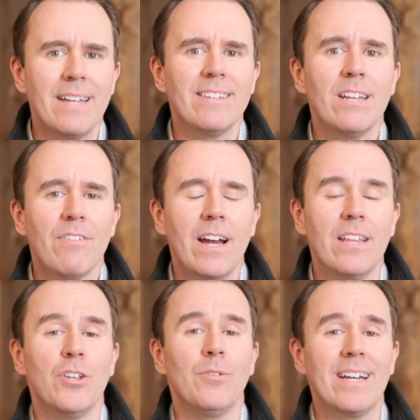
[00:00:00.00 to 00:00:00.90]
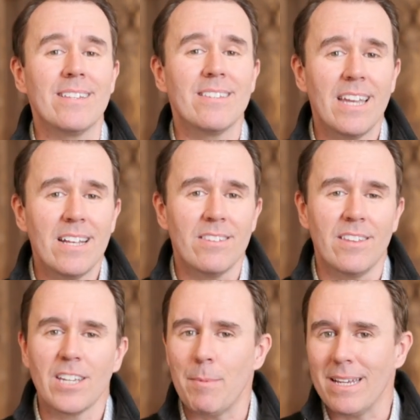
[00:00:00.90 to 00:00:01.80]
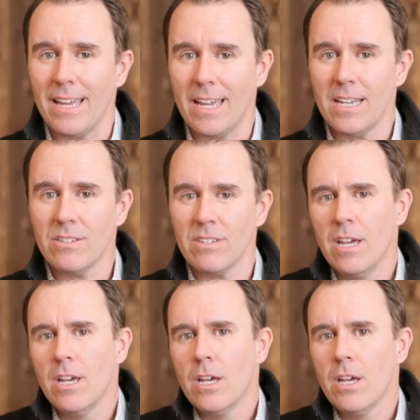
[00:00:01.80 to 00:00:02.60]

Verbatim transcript: identified in the United States in the coming days,